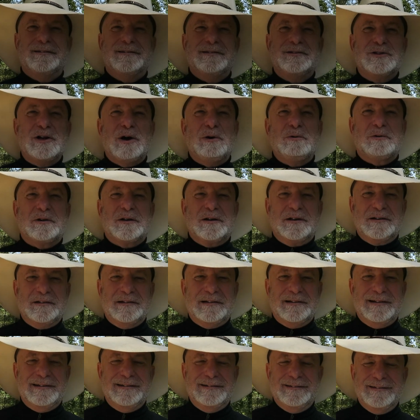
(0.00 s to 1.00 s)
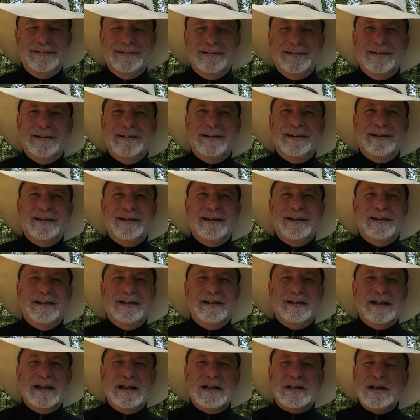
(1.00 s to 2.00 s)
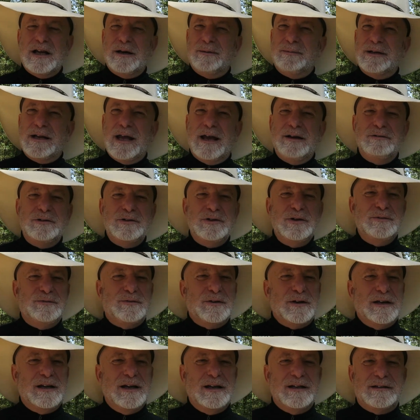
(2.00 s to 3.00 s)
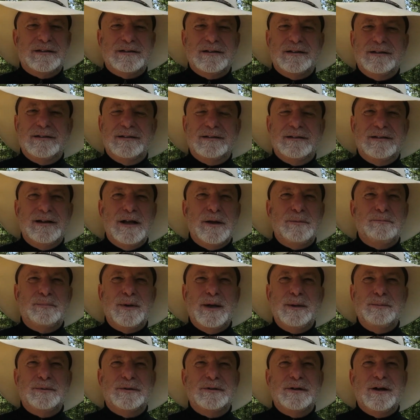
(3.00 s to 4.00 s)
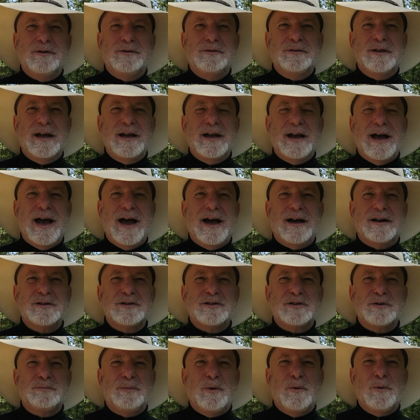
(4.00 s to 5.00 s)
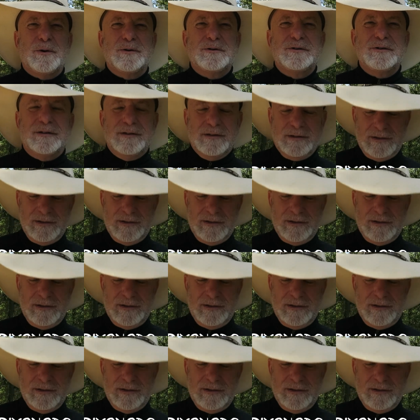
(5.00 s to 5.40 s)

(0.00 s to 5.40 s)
jokingly. They tell me, David, you forget to let people know they how to support you.